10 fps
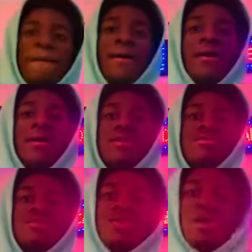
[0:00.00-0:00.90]
Uh,
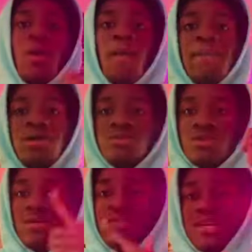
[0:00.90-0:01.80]
turn on post
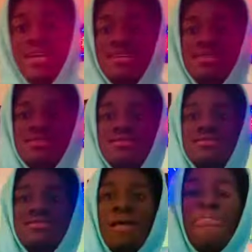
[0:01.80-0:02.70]

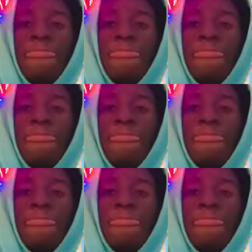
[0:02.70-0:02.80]
notifications,